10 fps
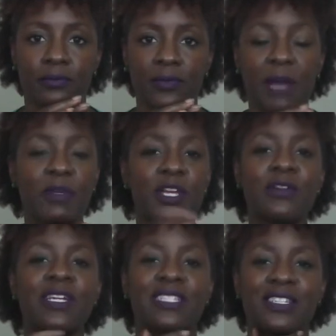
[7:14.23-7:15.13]
I'm
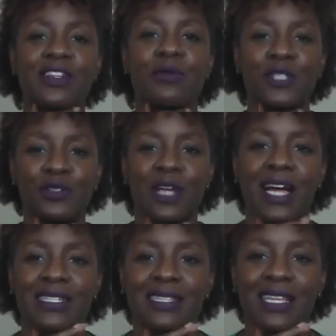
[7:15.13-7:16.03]
curious to know what you
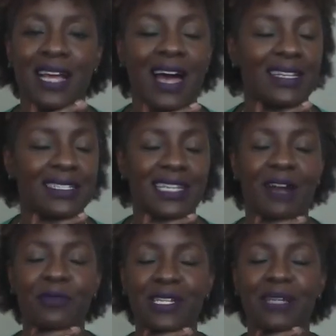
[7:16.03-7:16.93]
guys think. Honestly, I
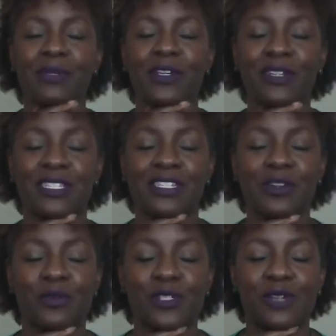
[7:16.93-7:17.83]
really am curious to
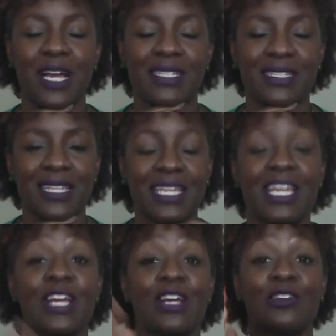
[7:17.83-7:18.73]
know what you guys think.
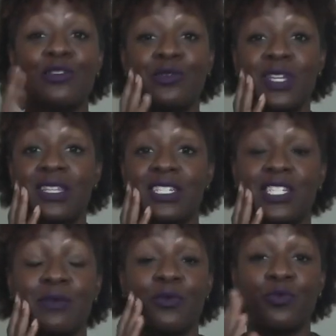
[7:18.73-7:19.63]
Do you think that she
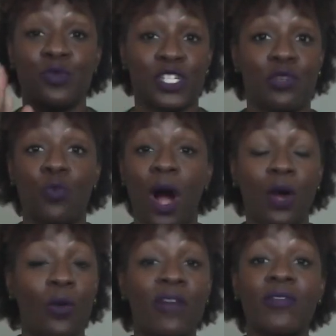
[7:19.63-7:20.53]
would should walk
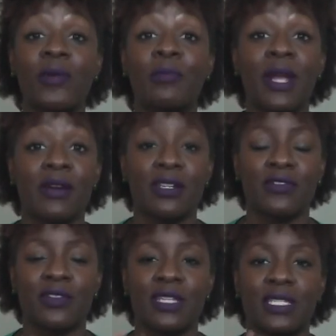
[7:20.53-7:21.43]
away from her marriage
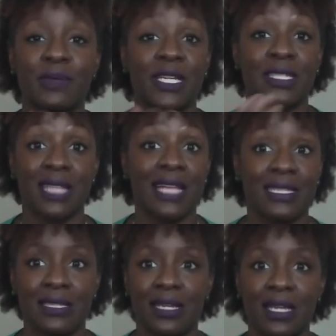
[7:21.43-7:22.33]
from this? Because
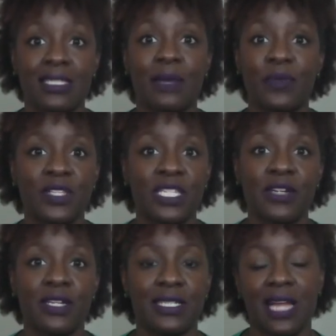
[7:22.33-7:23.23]
that's something
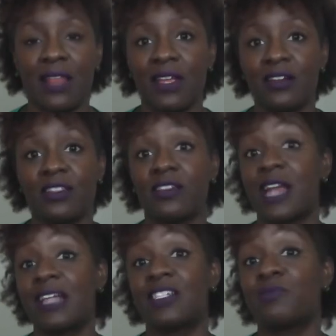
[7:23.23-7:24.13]
serious. Now they, they're
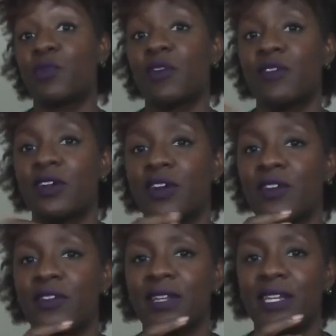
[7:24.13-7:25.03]
not just boyfriend and
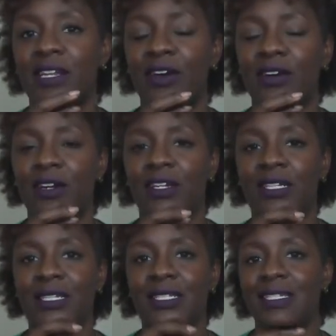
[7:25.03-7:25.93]
girlfriend any longer.
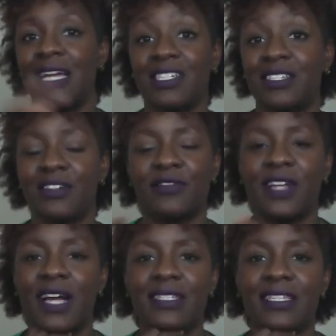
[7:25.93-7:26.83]
It's not just their
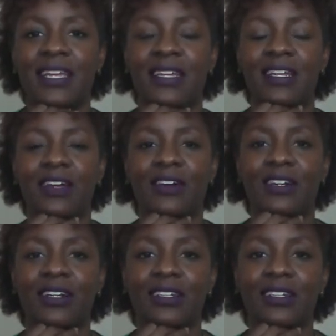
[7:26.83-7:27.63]
fiance any longer.